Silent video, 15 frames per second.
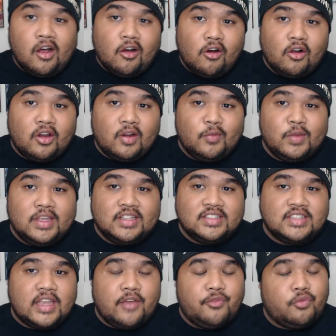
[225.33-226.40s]
All that we can
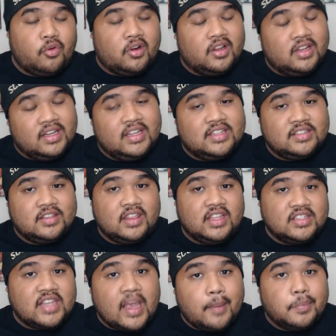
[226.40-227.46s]
say for at least
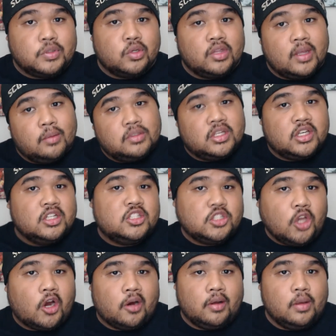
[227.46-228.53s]
this episode, that it was a good
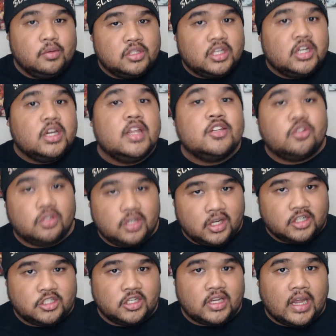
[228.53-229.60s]
start. It was a good
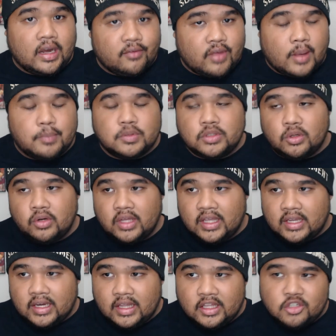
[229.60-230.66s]
introduction kind of episode.
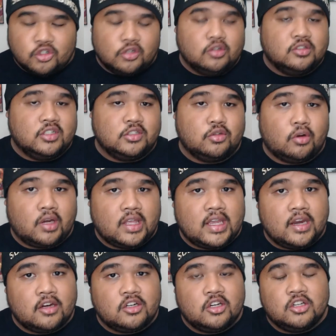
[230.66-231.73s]
It introduced us to our
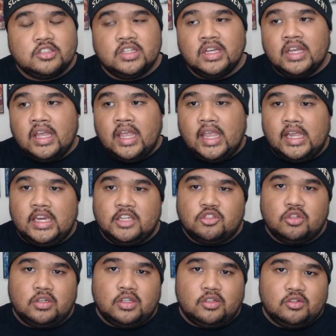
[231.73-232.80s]
characters. It
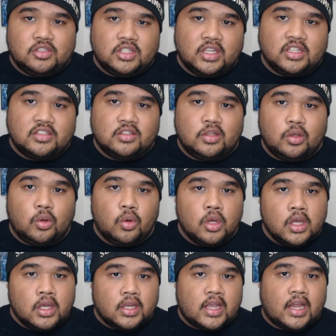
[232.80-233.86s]
introduced us to
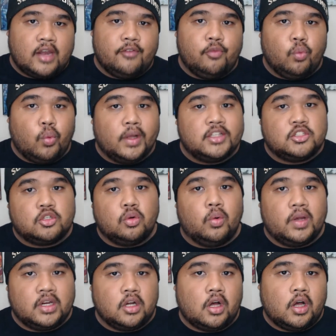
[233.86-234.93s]
kind of what's
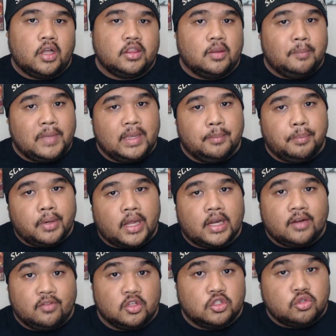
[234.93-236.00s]
going on, the main
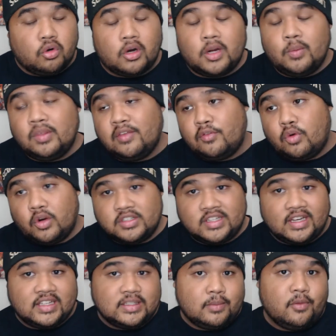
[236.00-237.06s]
plot of the story, with, of course,
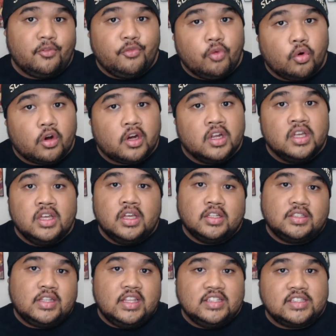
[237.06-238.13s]
like I said before,
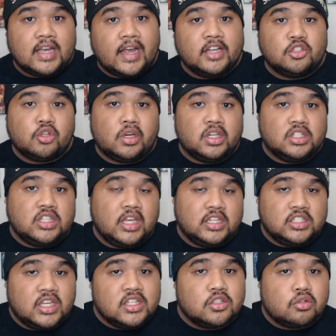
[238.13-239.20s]
these guys trying to
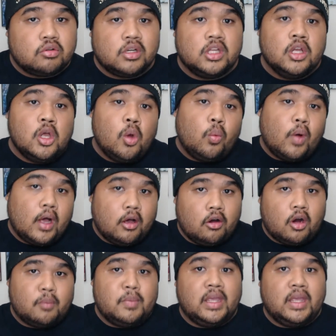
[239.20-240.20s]
change history while our